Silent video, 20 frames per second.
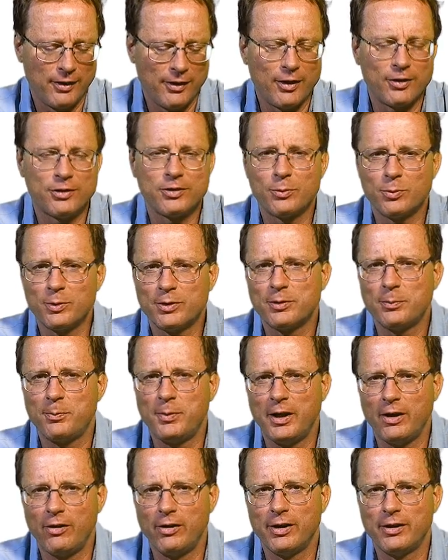There was a
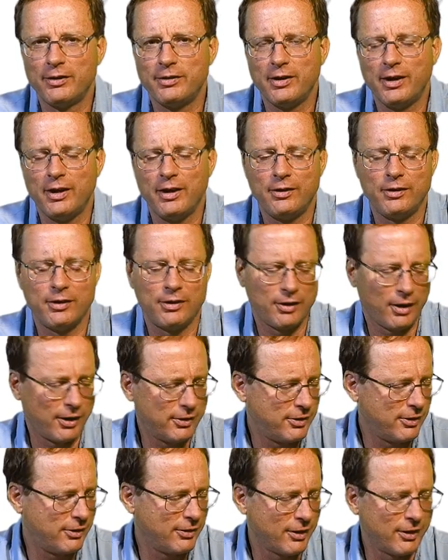period in the
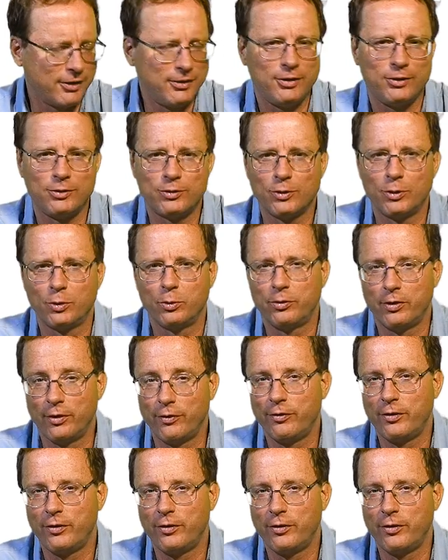1990s called the